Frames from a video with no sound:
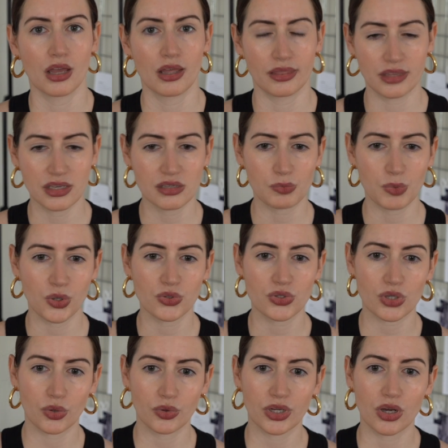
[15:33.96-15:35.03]
This post
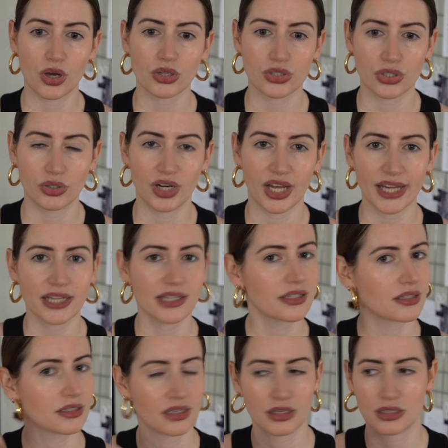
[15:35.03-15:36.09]
only got 2
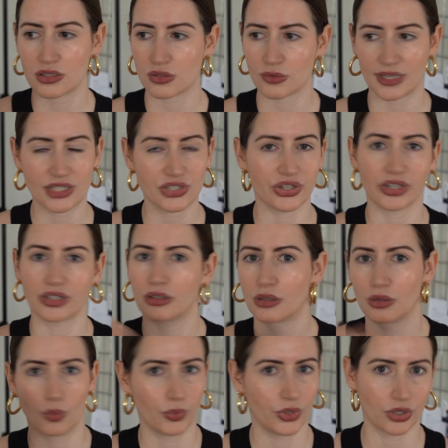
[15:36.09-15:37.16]
likes, scratch it.
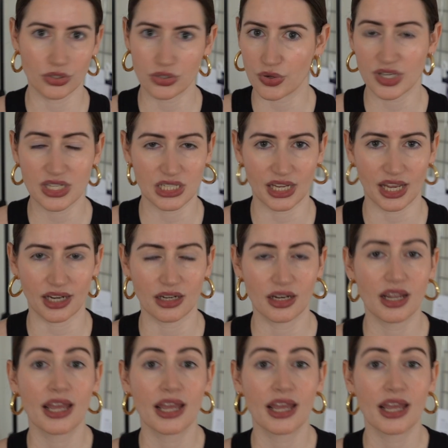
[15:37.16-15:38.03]
We're not doing it again.